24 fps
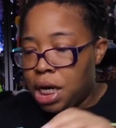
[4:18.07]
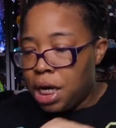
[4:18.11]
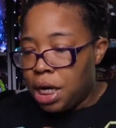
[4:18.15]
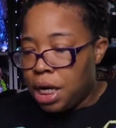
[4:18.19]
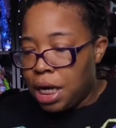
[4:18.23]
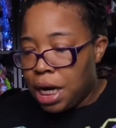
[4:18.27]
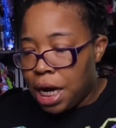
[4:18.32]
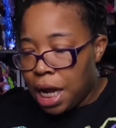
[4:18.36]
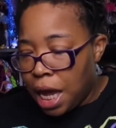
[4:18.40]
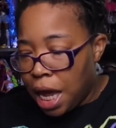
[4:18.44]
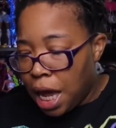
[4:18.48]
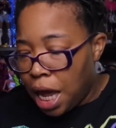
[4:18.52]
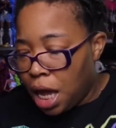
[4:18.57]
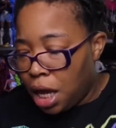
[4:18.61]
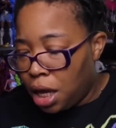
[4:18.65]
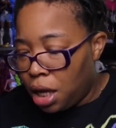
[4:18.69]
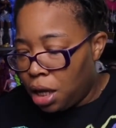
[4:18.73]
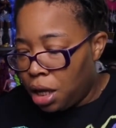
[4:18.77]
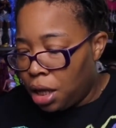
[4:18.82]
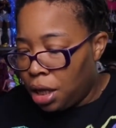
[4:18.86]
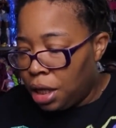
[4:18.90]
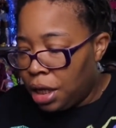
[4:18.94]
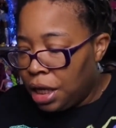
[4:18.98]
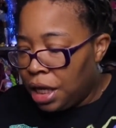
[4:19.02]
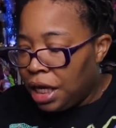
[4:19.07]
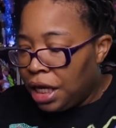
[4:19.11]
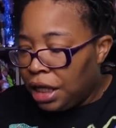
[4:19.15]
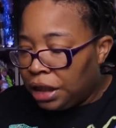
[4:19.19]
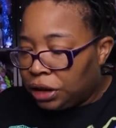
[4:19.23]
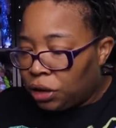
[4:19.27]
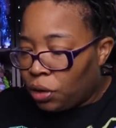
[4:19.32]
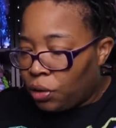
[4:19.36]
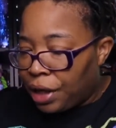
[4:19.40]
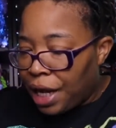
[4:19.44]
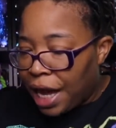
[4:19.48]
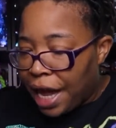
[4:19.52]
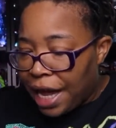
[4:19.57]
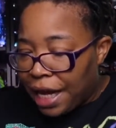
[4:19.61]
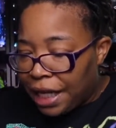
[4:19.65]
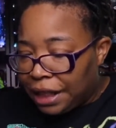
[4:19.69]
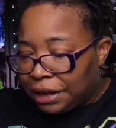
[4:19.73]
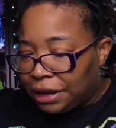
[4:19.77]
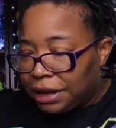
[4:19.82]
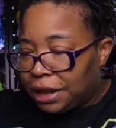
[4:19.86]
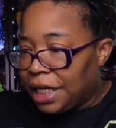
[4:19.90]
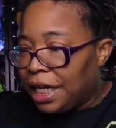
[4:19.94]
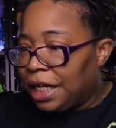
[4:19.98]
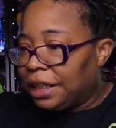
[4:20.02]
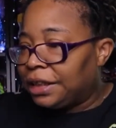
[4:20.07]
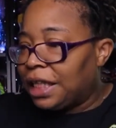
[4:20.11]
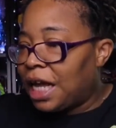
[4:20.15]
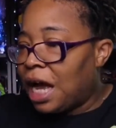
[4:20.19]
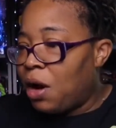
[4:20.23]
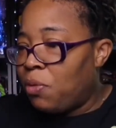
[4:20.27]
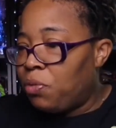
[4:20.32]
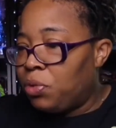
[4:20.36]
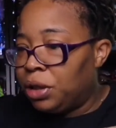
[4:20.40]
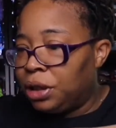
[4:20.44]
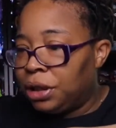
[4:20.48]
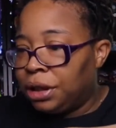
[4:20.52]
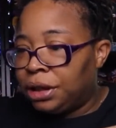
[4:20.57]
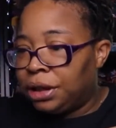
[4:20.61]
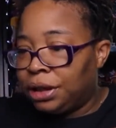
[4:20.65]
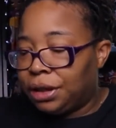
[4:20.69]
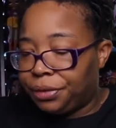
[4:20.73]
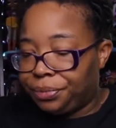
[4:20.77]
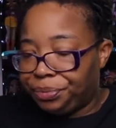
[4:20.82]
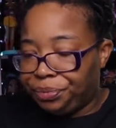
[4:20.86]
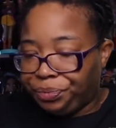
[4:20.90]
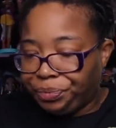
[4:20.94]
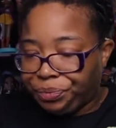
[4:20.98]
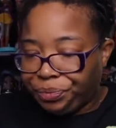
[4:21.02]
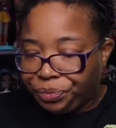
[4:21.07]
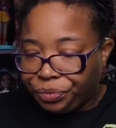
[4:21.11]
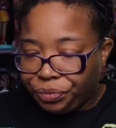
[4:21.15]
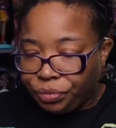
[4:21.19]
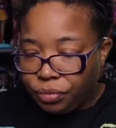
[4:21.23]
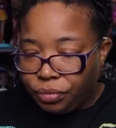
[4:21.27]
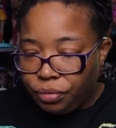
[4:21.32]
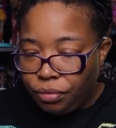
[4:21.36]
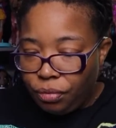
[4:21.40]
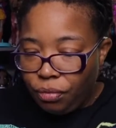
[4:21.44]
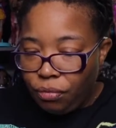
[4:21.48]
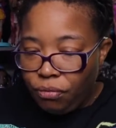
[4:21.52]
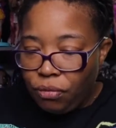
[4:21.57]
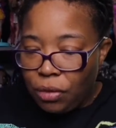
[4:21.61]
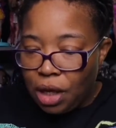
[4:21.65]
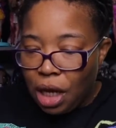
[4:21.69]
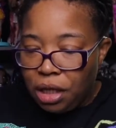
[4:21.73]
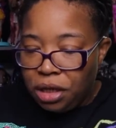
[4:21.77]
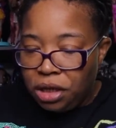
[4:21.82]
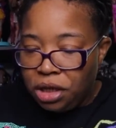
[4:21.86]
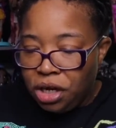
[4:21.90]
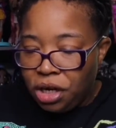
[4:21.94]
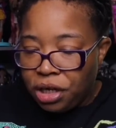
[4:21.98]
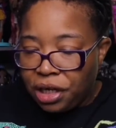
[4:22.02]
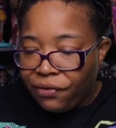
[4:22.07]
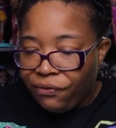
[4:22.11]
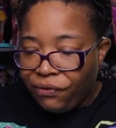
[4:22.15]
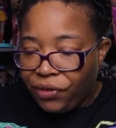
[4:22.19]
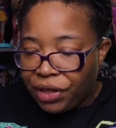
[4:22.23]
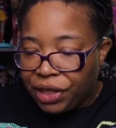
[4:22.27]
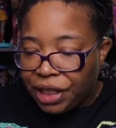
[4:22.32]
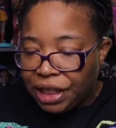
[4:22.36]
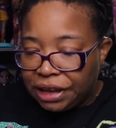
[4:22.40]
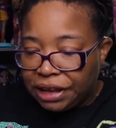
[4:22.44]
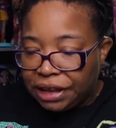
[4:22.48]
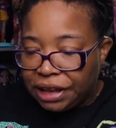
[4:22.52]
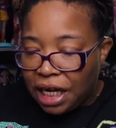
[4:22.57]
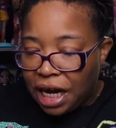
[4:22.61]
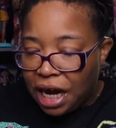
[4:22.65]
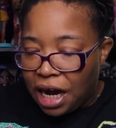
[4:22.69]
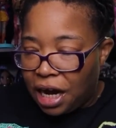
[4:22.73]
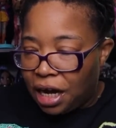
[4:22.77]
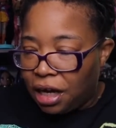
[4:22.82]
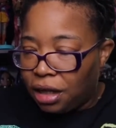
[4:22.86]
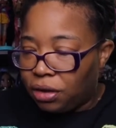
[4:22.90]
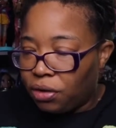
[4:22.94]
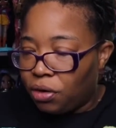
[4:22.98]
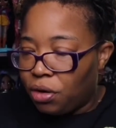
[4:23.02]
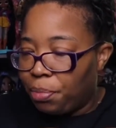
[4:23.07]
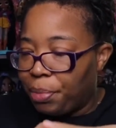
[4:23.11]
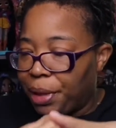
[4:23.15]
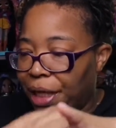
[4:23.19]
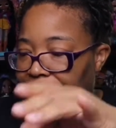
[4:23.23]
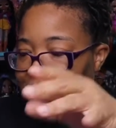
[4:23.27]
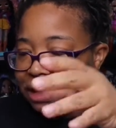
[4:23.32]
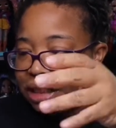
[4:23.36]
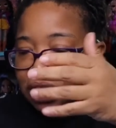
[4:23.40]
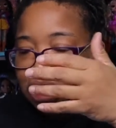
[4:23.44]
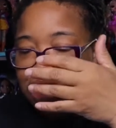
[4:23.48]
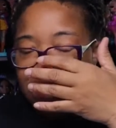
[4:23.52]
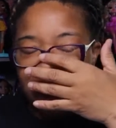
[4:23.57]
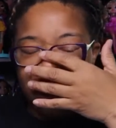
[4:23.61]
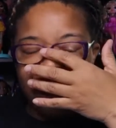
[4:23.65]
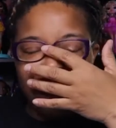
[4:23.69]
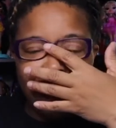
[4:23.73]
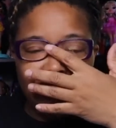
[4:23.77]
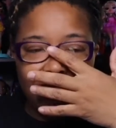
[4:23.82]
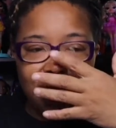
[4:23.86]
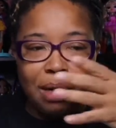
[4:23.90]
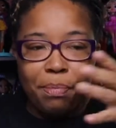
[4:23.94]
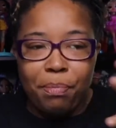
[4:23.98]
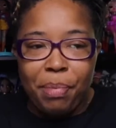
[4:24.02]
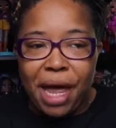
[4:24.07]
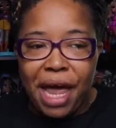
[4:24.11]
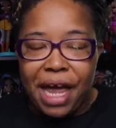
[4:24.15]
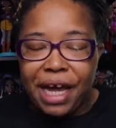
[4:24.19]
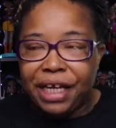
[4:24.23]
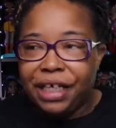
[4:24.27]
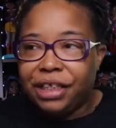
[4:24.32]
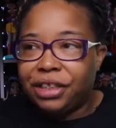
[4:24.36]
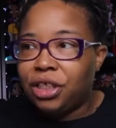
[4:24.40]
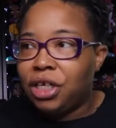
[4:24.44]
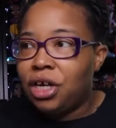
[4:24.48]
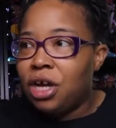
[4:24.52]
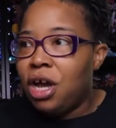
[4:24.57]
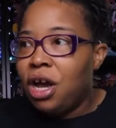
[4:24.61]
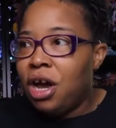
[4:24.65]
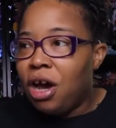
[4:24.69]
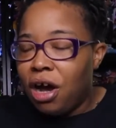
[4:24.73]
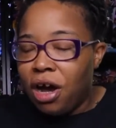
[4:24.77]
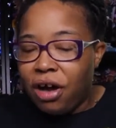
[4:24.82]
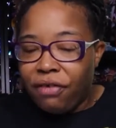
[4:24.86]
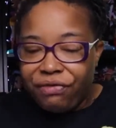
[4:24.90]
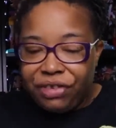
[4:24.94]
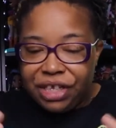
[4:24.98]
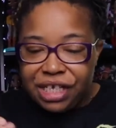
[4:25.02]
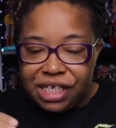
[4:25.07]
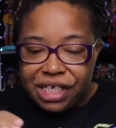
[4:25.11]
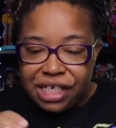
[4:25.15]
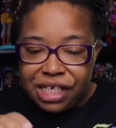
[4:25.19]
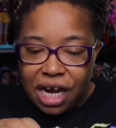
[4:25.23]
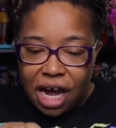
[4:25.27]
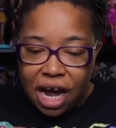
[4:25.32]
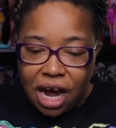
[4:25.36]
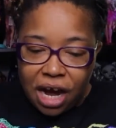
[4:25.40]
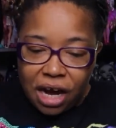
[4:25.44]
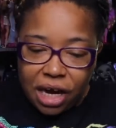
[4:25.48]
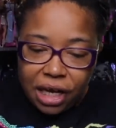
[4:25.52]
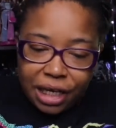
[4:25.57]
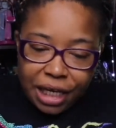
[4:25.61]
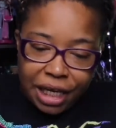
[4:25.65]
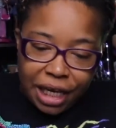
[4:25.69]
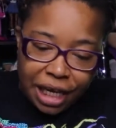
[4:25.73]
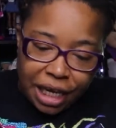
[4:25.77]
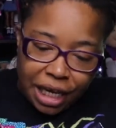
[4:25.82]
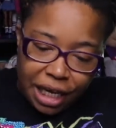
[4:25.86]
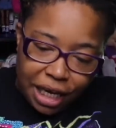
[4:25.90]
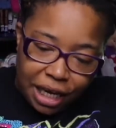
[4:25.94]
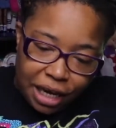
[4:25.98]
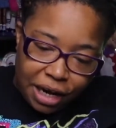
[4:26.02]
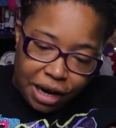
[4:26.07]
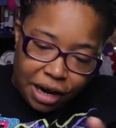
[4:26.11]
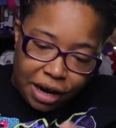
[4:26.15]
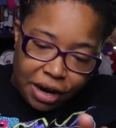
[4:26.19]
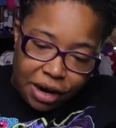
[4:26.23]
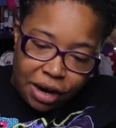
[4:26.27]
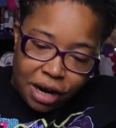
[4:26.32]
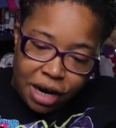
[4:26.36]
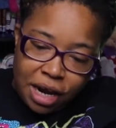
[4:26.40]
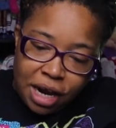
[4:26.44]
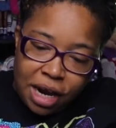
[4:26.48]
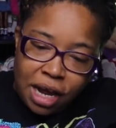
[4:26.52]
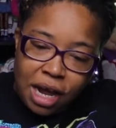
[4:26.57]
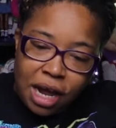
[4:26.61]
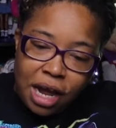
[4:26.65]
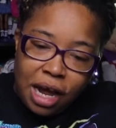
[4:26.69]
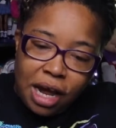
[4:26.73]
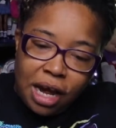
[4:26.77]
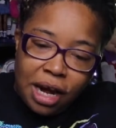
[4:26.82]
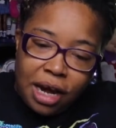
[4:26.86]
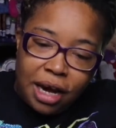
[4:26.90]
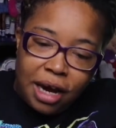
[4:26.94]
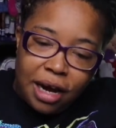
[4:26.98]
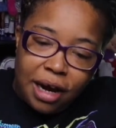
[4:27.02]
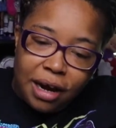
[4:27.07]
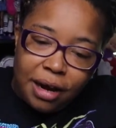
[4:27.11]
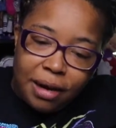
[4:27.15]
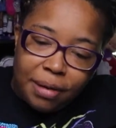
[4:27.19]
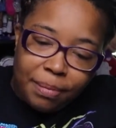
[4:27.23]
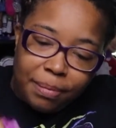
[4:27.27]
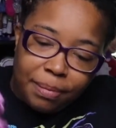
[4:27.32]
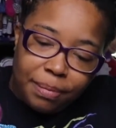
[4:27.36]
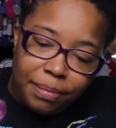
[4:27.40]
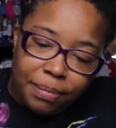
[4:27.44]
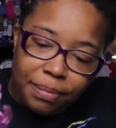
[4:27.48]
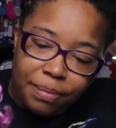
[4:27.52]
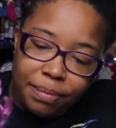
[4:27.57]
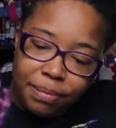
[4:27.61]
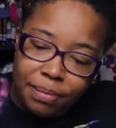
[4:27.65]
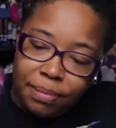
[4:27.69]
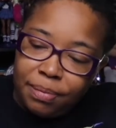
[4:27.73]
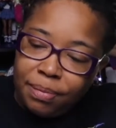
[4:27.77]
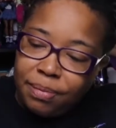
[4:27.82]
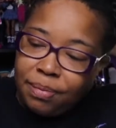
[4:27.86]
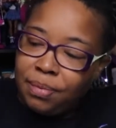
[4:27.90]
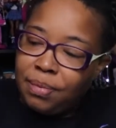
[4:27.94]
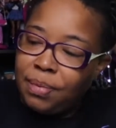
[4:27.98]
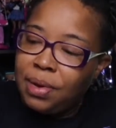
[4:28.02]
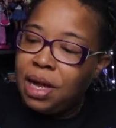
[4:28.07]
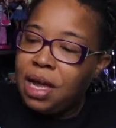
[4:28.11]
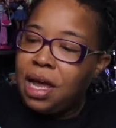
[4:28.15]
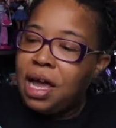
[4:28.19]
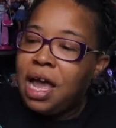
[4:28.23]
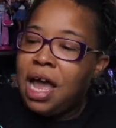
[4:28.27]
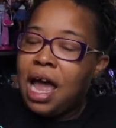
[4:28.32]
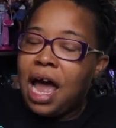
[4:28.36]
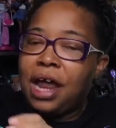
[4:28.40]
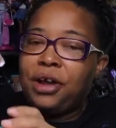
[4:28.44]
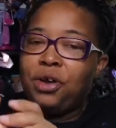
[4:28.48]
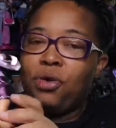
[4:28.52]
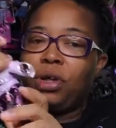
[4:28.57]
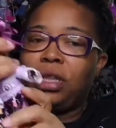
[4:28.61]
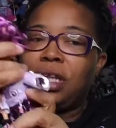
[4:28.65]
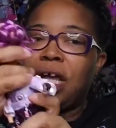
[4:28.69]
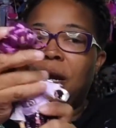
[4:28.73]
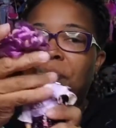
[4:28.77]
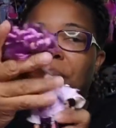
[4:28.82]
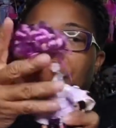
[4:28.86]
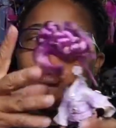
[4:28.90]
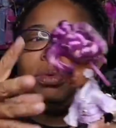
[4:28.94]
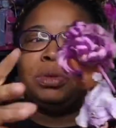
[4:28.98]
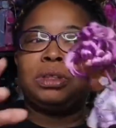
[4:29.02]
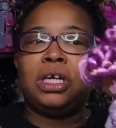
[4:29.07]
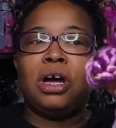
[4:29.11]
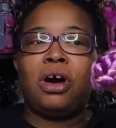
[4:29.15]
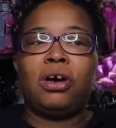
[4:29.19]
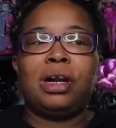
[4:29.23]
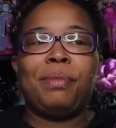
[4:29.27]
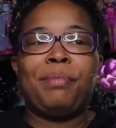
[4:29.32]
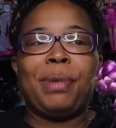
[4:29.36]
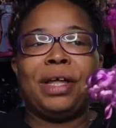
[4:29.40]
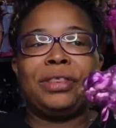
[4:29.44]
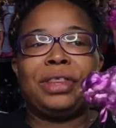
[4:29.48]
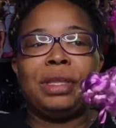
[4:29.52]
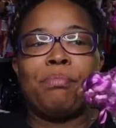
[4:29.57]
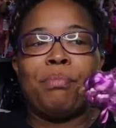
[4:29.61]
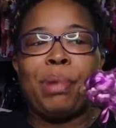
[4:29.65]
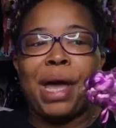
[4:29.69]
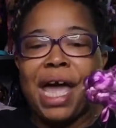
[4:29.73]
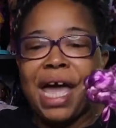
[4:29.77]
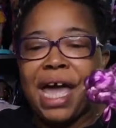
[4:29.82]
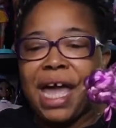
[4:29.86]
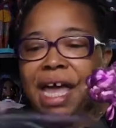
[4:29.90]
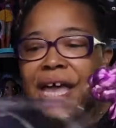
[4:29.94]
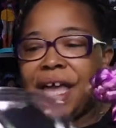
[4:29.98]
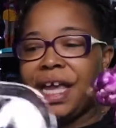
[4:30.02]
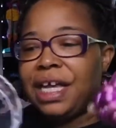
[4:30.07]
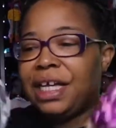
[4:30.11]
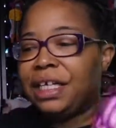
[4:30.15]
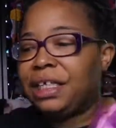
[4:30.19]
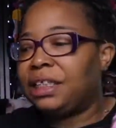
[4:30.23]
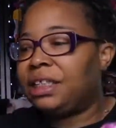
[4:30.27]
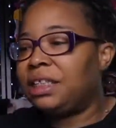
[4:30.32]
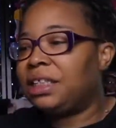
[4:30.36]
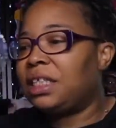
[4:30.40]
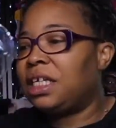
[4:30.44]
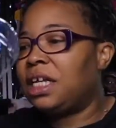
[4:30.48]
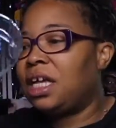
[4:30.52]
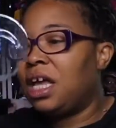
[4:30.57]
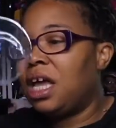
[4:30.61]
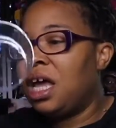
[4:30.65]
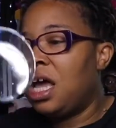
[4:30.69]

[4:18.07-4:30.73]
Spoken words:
of that. So, guys, as I was... looking for this doll, or basically looking in the package of this doll here. I know a lot of people was talking about the bangs.